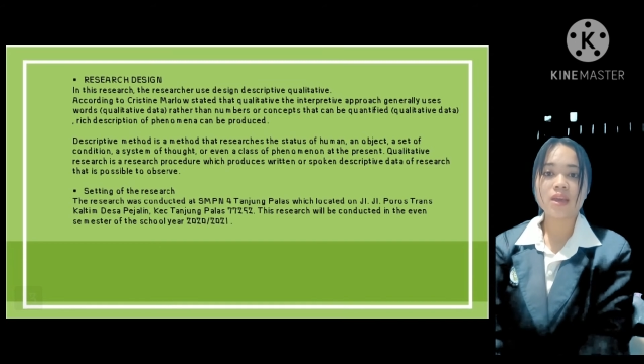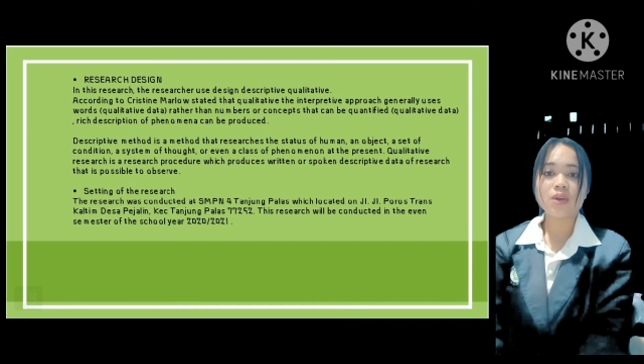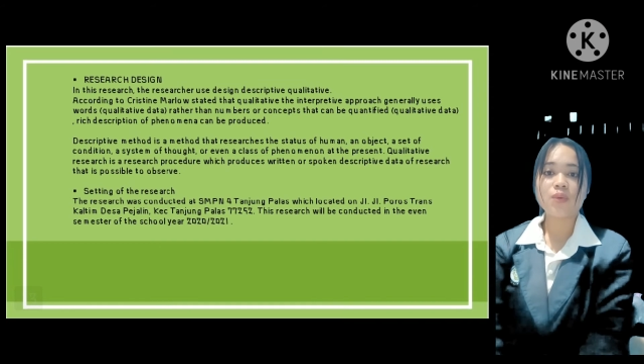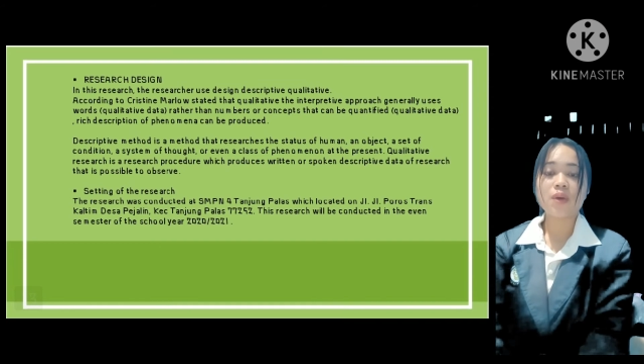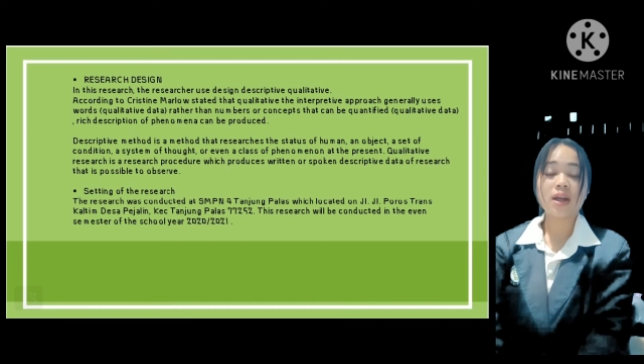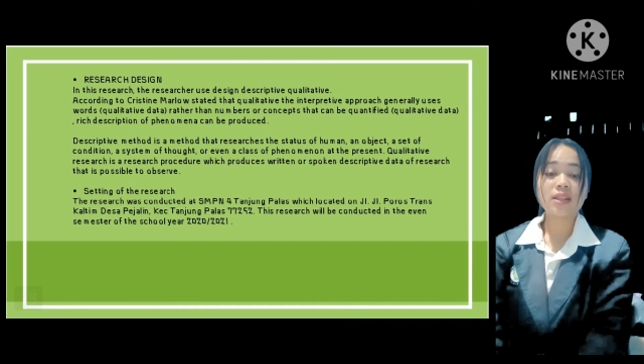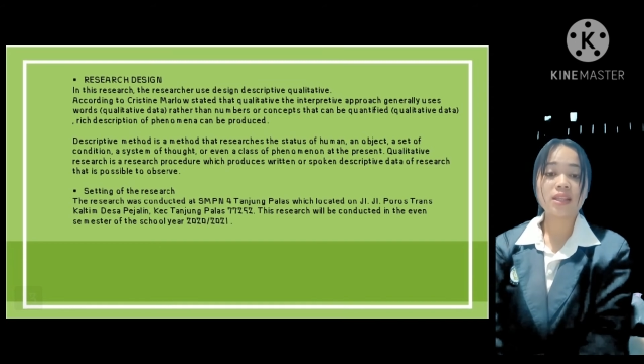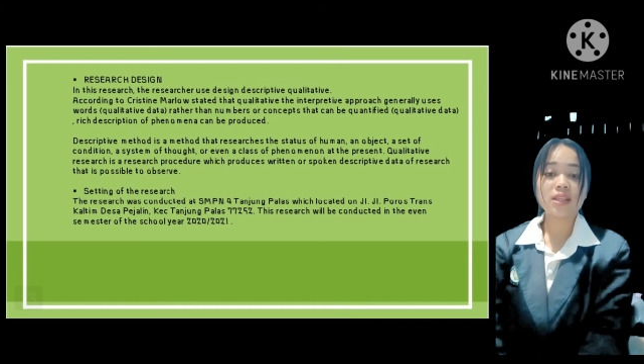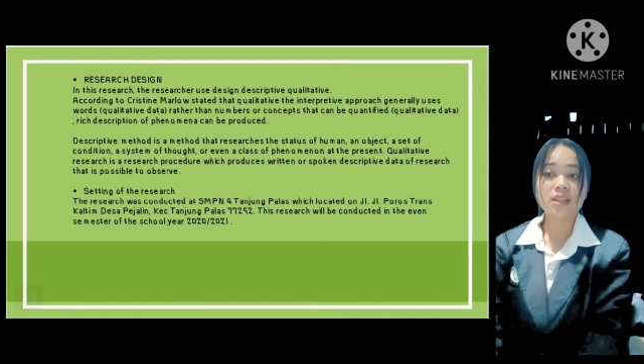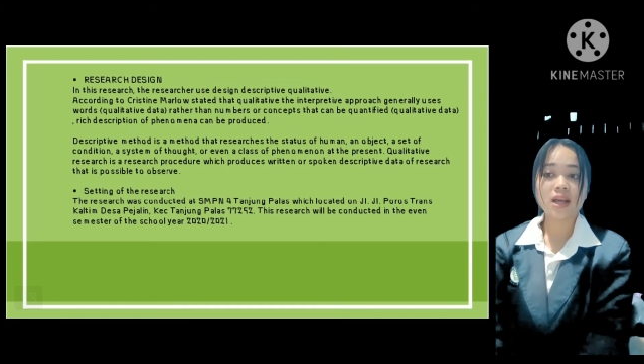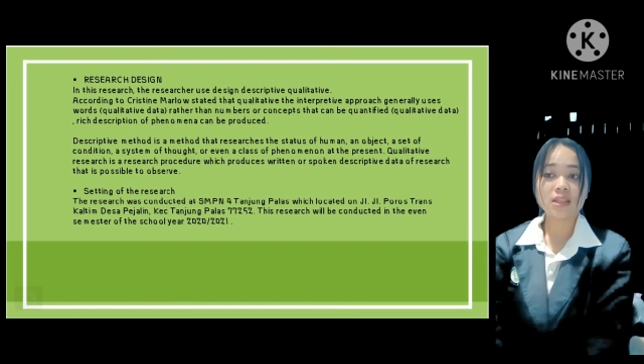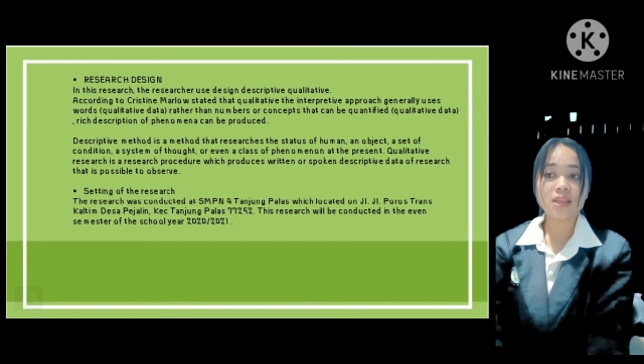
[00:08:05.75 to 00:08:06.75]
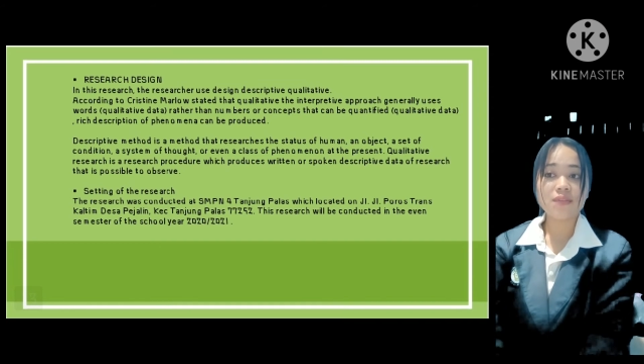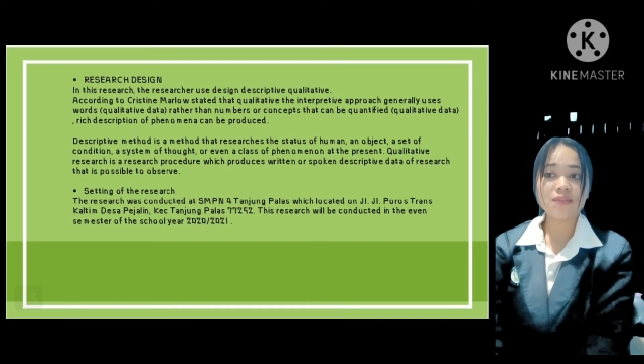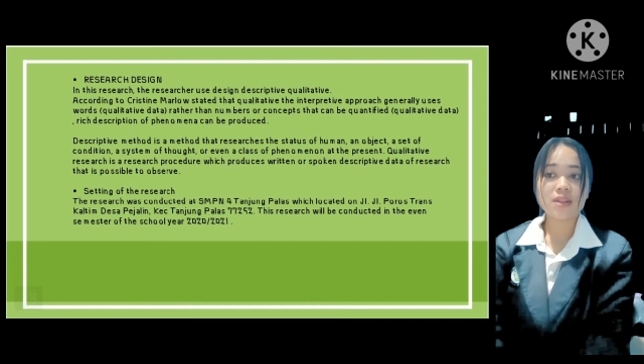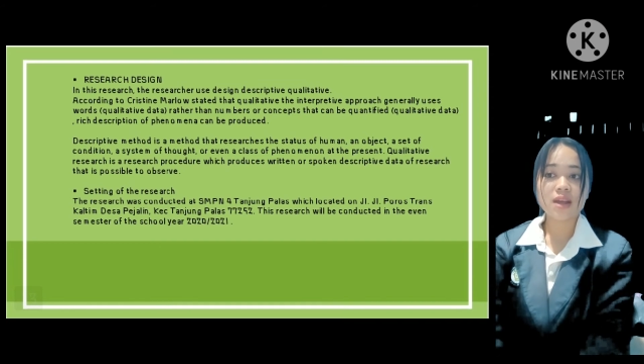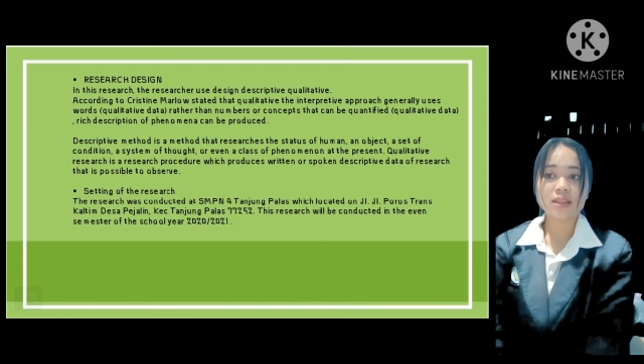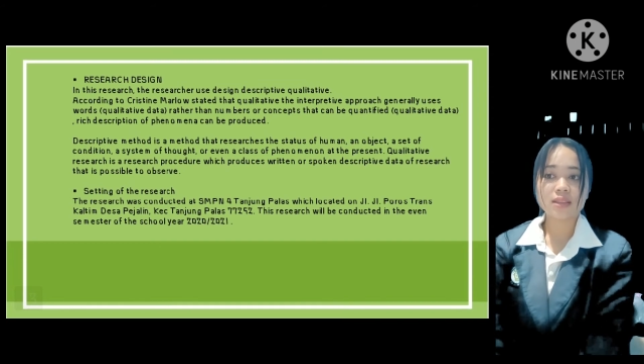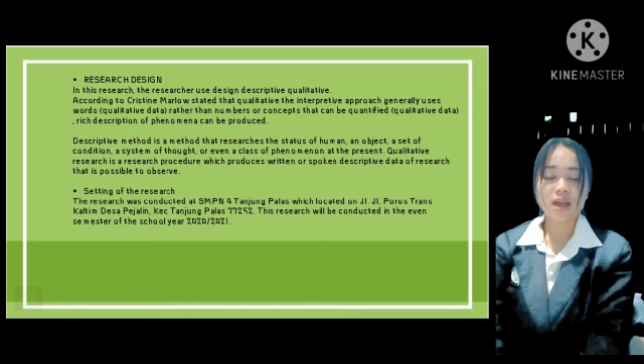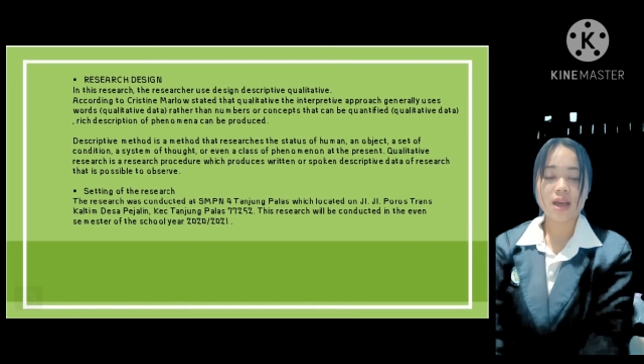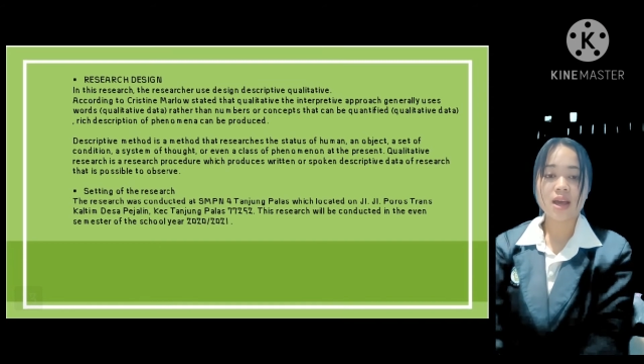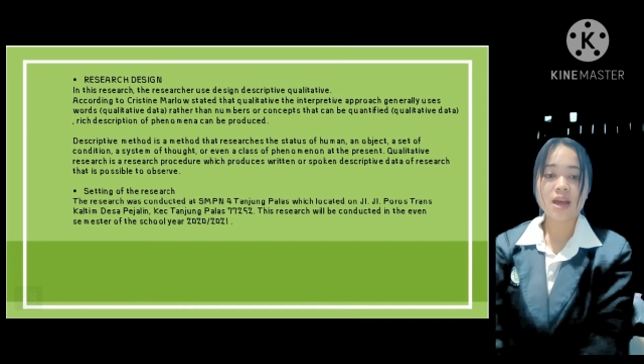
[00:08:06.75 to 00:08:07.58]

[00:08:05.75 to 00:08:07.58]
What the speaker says: Quantitative data,